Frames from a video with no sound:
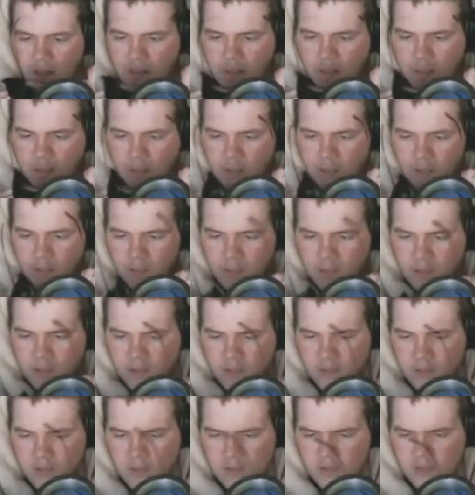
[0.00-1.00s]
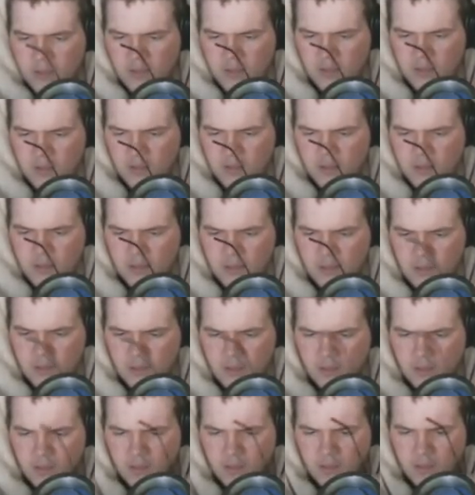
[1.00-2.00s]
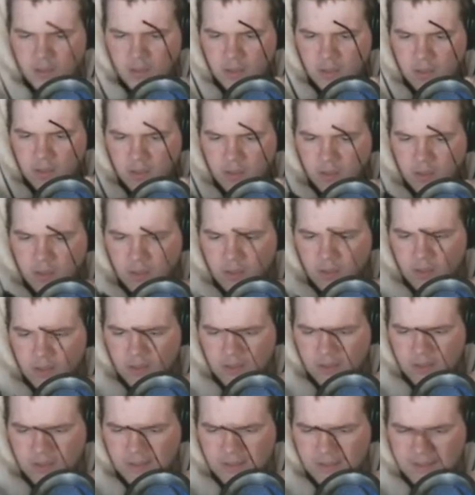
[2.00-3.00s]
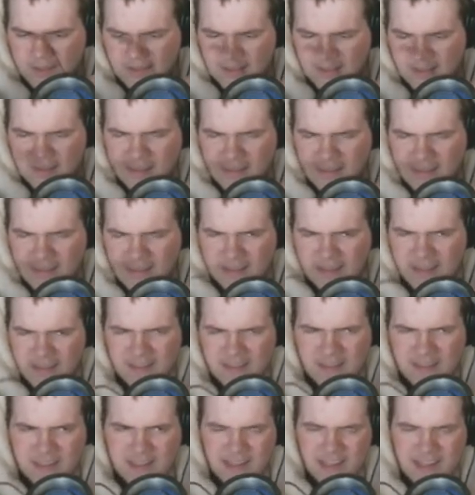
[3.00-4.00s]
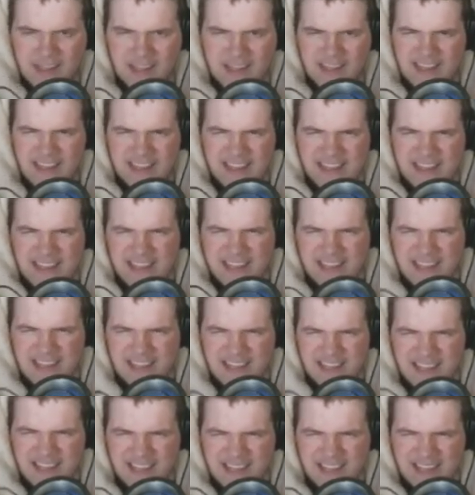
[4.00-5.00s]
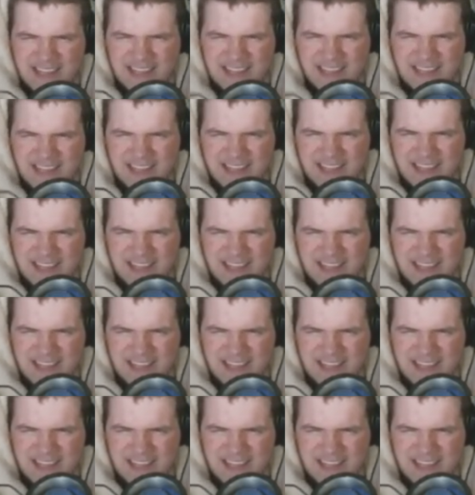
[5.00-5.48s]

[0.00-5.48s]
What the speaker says: [no speech]